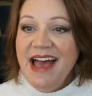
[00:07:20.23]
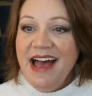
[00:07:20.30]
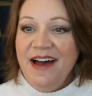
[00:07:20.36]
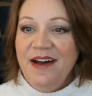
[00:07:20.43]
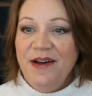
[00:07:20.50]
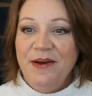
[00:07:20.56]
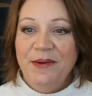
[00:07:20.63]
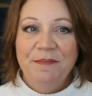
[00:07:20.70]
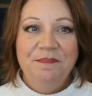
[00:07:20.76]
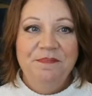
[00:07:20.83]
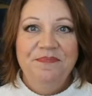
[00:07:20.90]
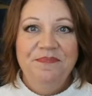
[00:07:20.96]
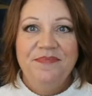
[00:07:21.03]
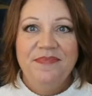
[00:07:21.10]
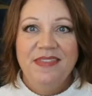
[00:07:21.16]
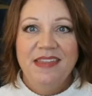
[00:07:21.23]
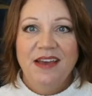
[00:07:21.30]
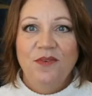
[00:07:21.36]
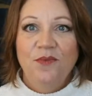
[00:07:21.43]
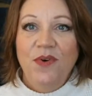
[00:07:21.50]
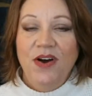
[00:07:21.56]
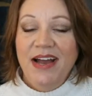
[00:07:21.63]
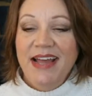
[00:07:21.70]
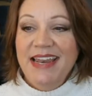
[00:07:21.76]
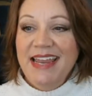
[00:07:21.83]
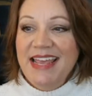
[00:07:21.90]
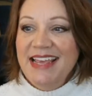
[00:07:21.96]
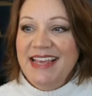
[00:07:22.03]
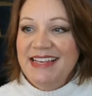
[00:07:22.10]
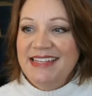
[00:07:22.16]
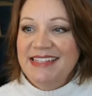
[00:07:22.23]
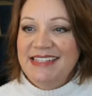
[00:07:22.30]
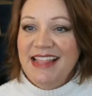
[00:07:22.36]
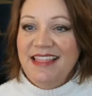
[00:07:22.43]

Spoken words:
One is